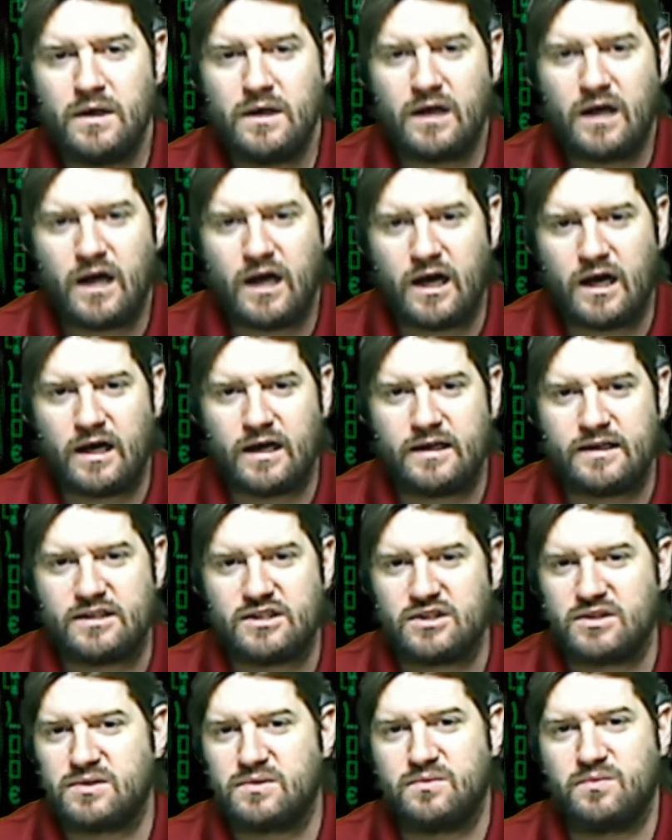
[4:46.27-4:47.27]
Uh, it's
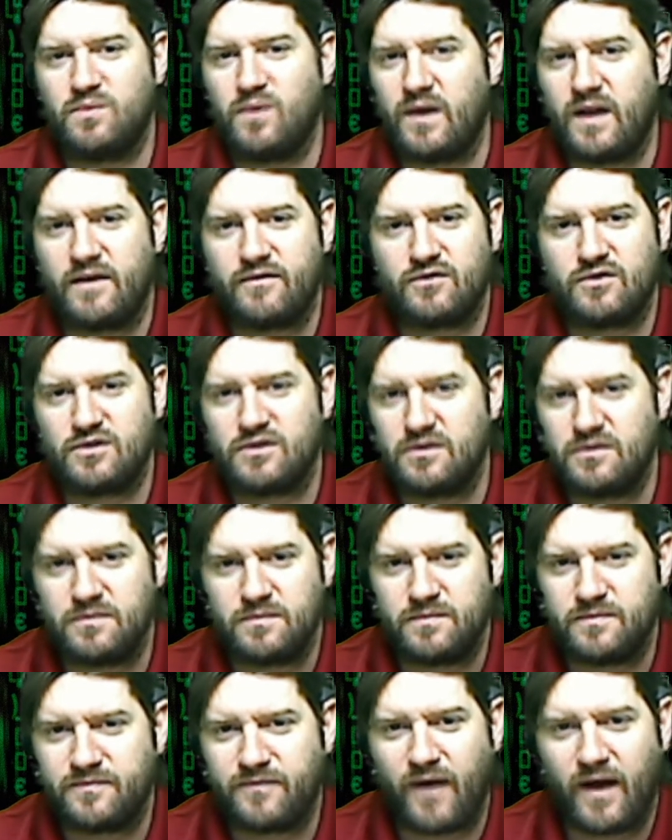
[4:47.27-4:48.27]
just whatever
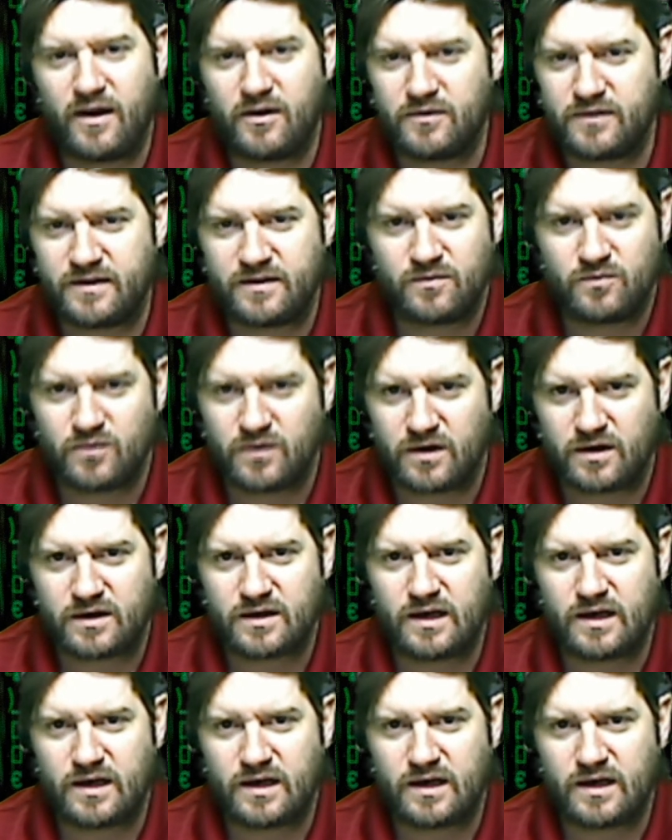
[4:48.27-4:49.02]
file didn't work.